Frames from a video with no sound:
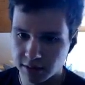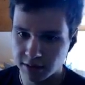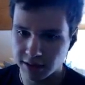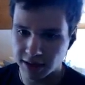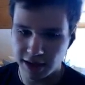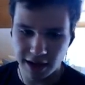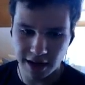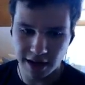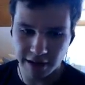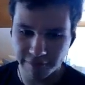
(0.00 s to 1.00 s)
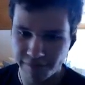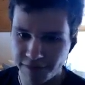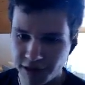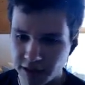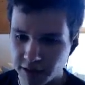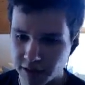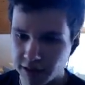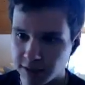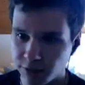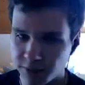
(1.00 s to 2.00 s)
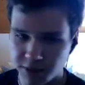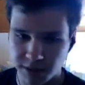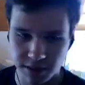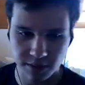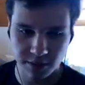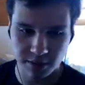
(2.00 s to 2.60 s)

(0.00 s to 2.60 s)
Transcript: Like, I fear that the Rhapsody's around.